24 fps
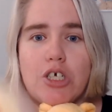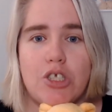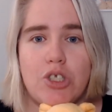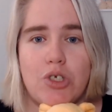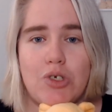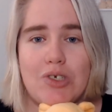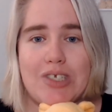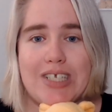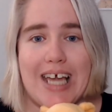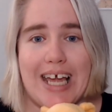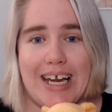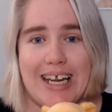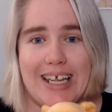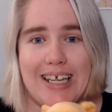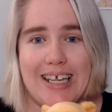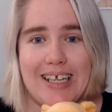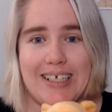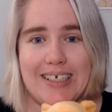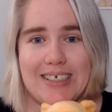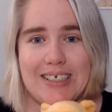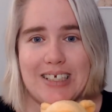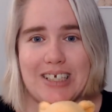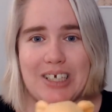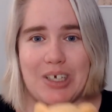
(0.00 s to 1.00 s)
to daddy
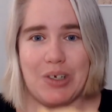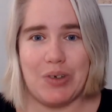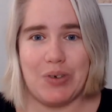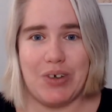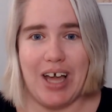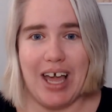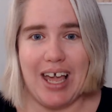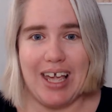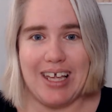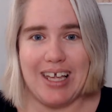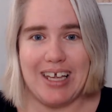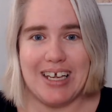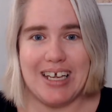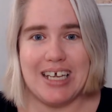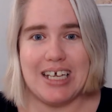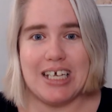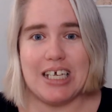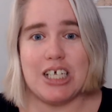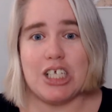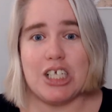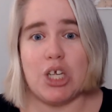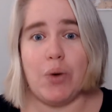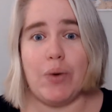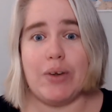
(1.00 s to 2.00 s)
okay
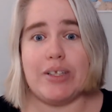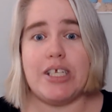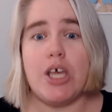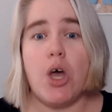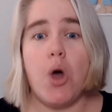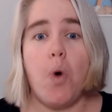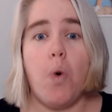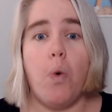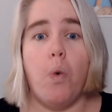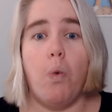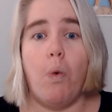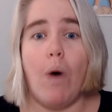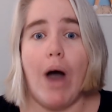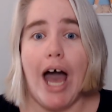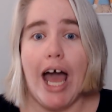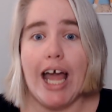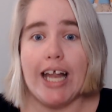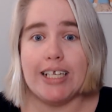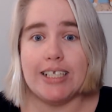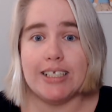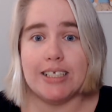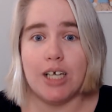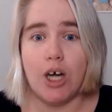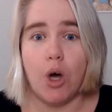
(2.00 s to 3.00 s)
so it's
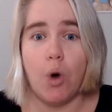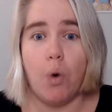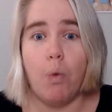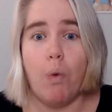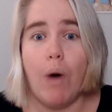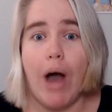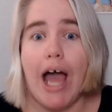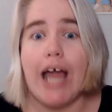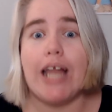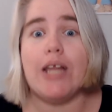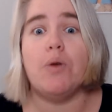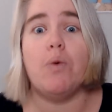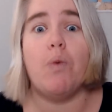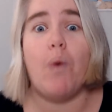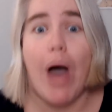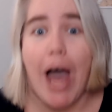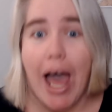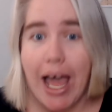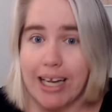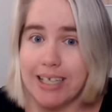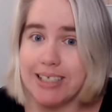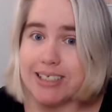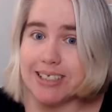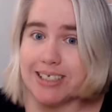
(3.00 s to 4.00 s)
one one
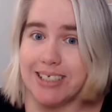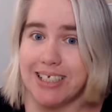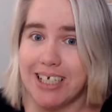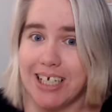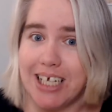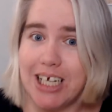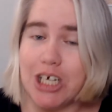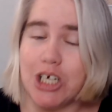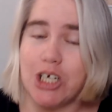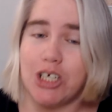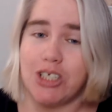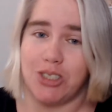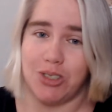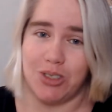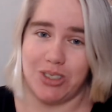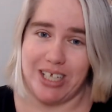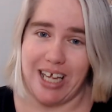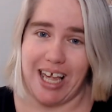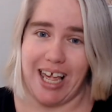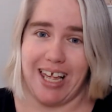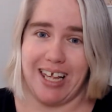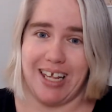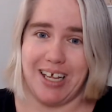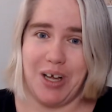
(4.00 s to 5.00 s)
one
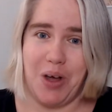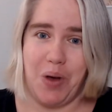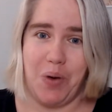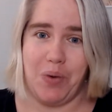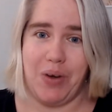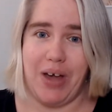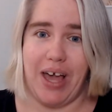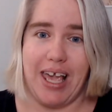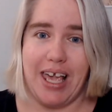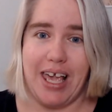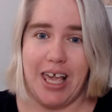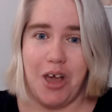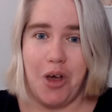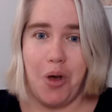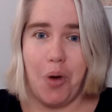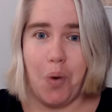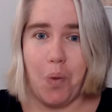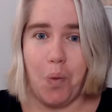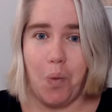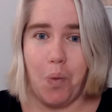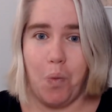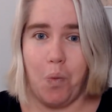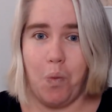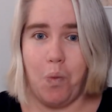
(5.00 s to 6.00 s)
today okay
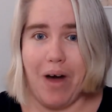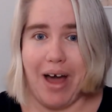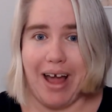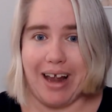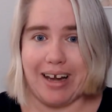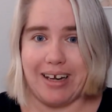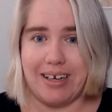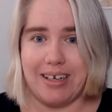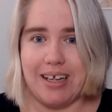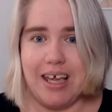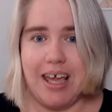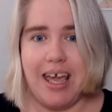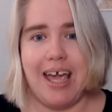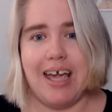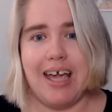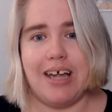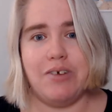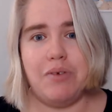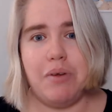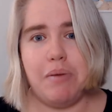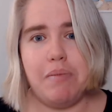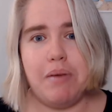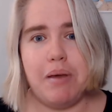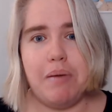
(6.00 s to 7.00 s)
one and
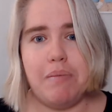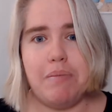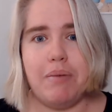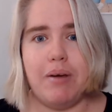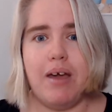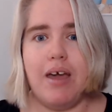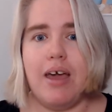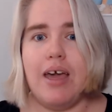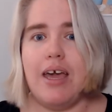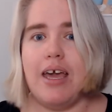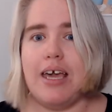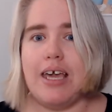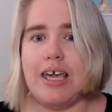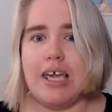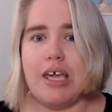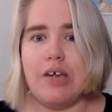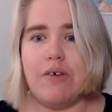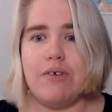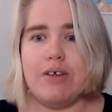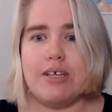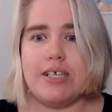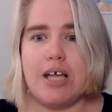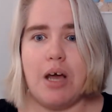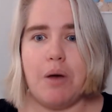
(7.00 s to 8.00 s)
remember here
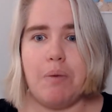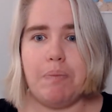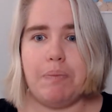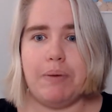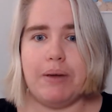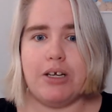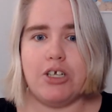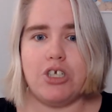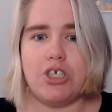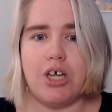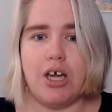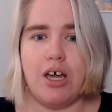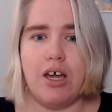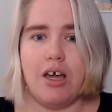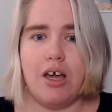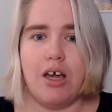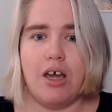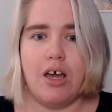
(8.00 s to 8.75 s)
is our picture